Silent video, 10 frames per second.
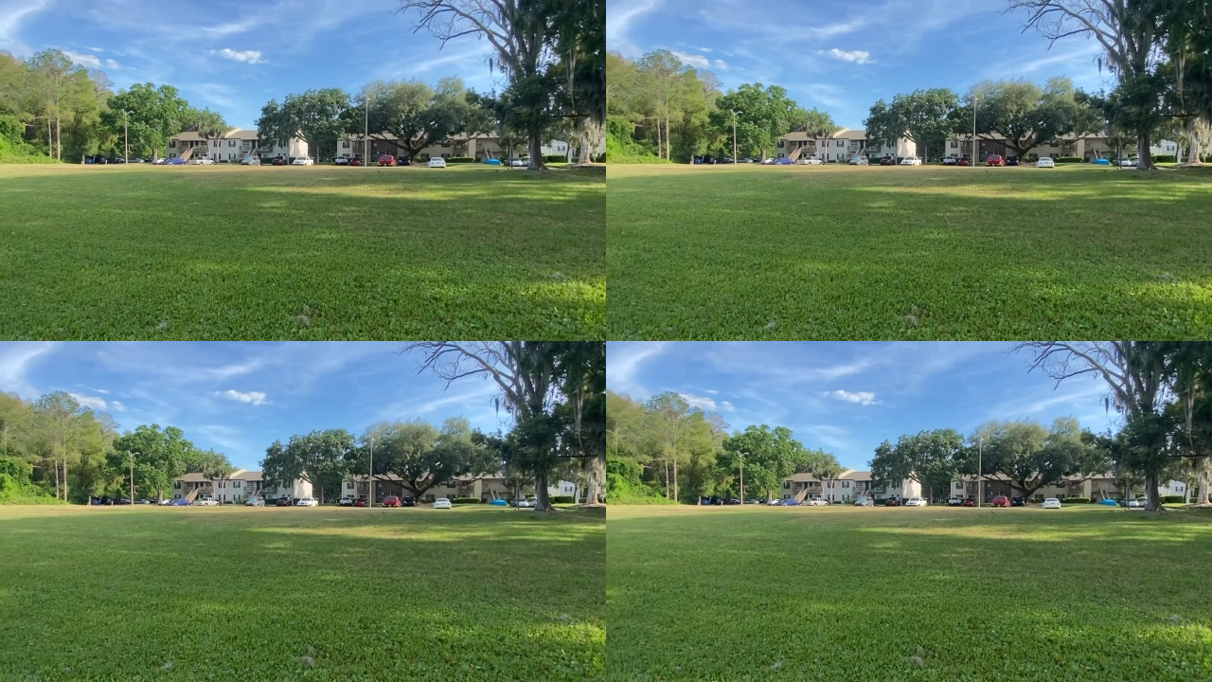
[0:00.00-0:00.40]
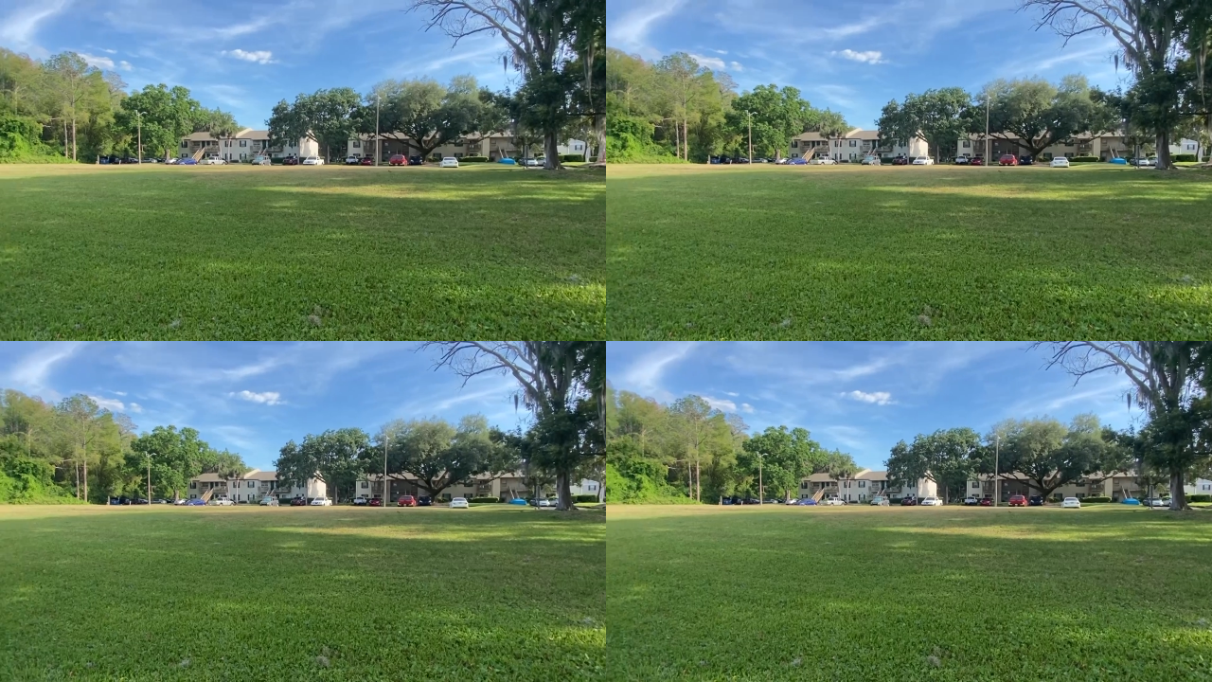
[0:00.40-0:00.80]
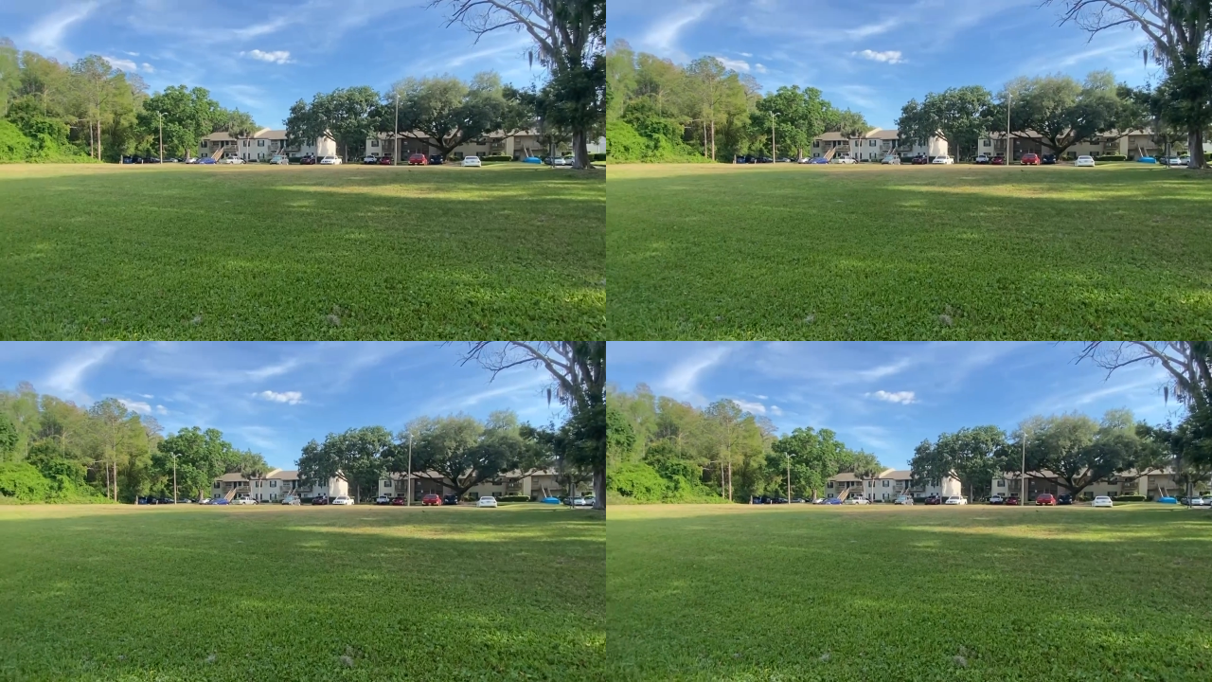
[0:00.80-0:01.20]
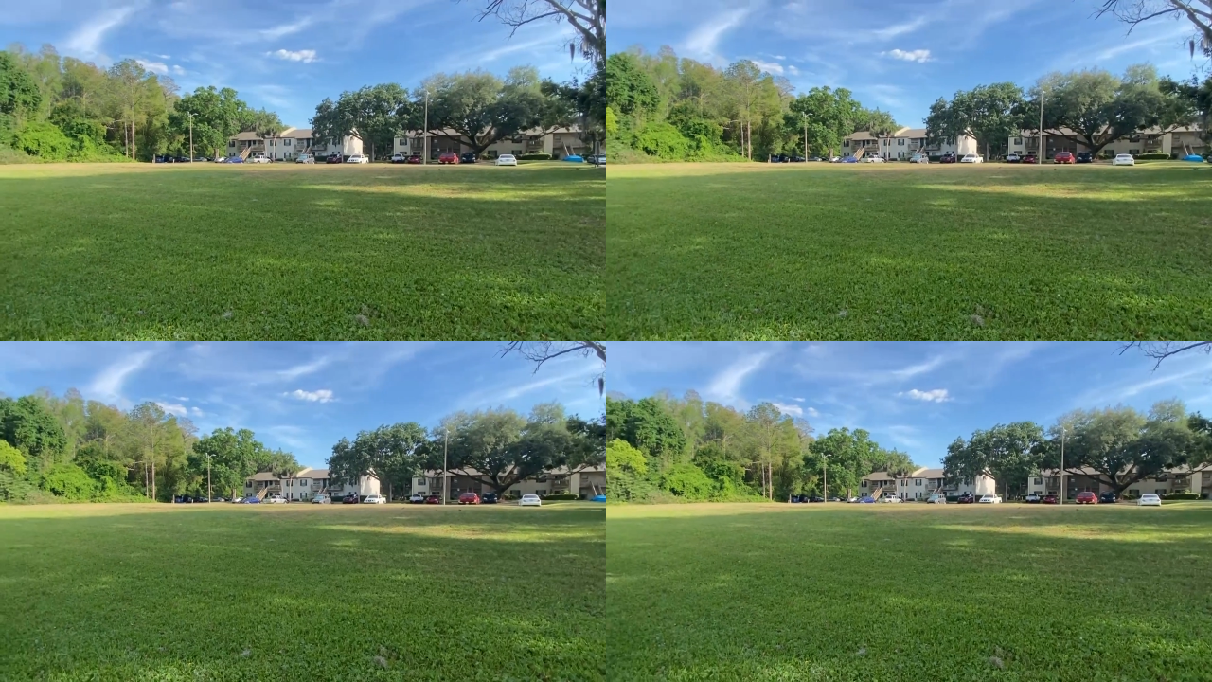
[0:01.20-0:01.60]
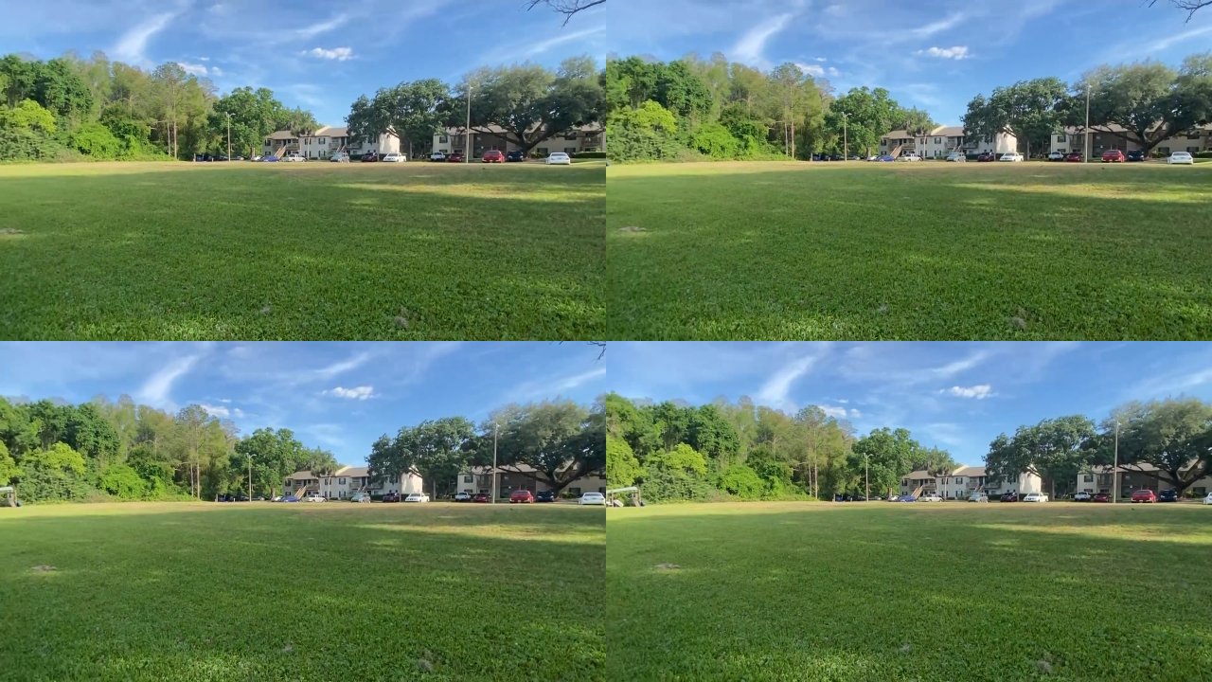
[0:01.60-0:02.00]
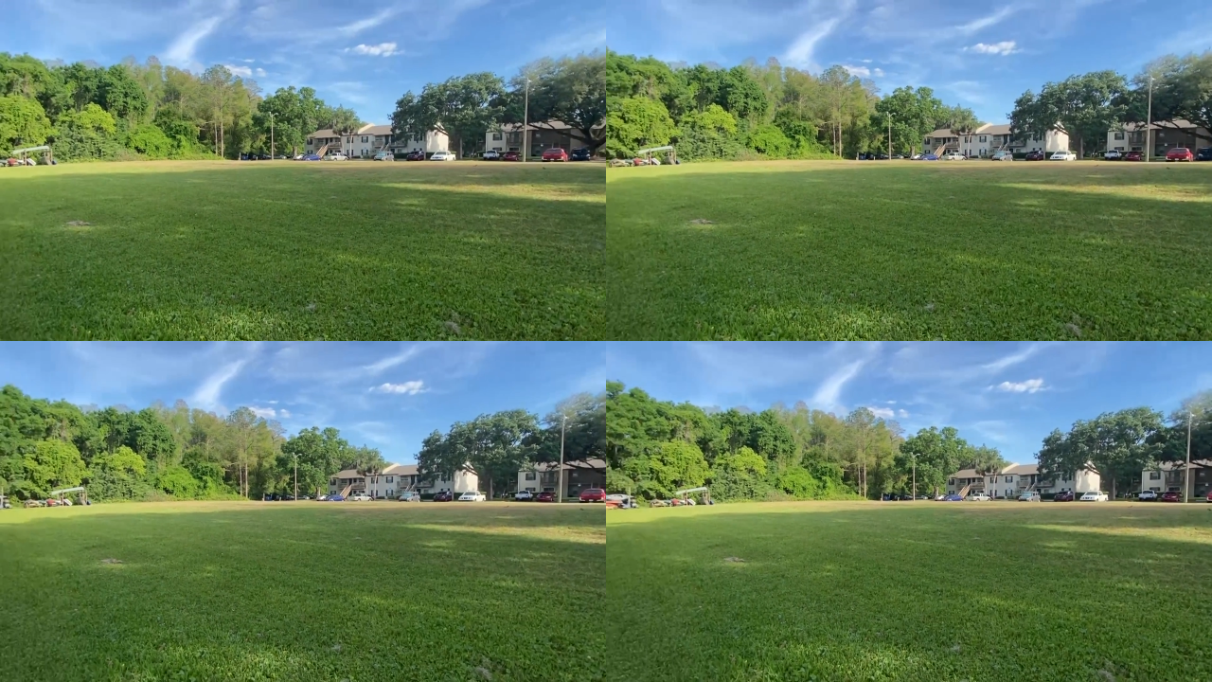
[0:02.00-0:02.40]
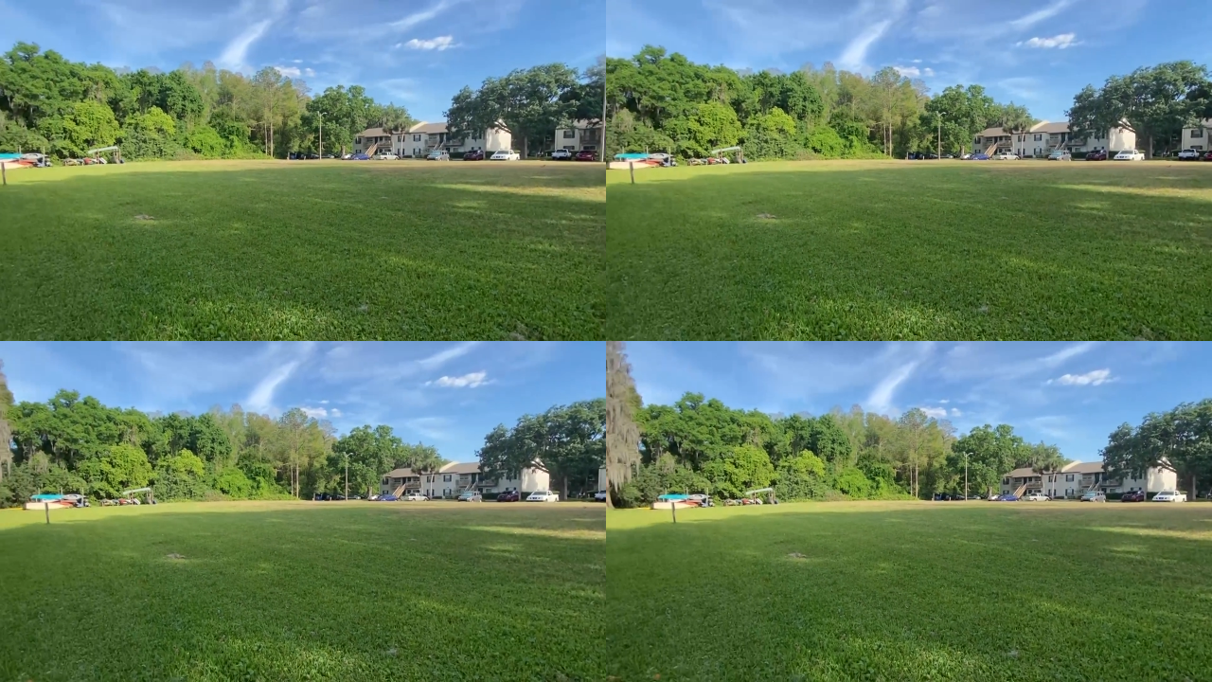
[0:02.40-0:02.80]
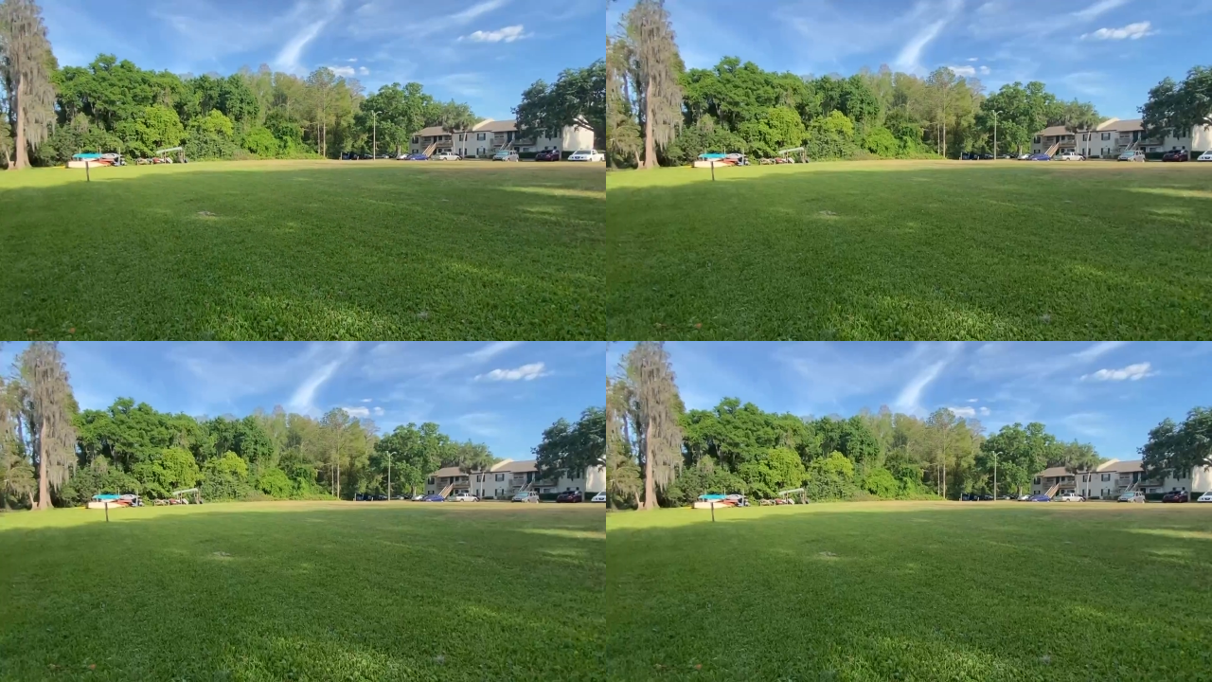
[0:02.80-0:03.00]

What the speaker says: (no speaker visible)